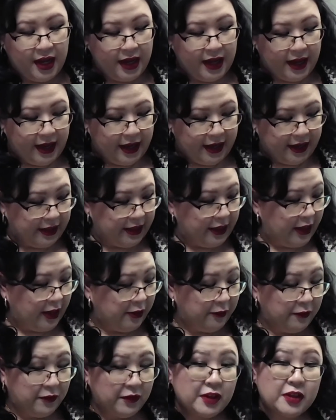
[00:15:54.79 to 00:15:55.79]
and
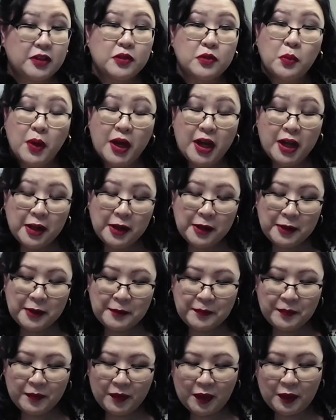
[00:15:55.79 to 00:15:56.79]
it fits well,
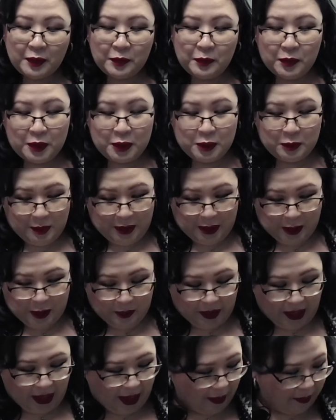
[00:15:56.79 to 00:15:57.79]
which makes
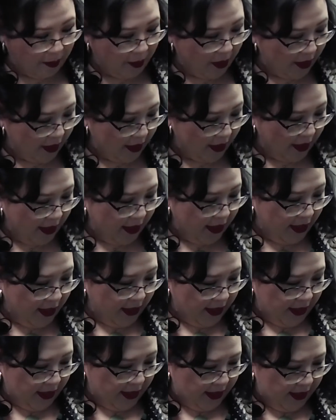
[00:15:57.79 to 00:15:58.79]
me happy.
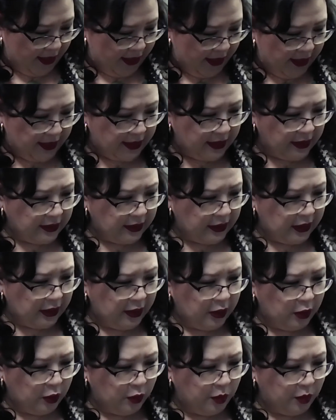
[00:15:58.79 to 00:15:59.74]
It is a little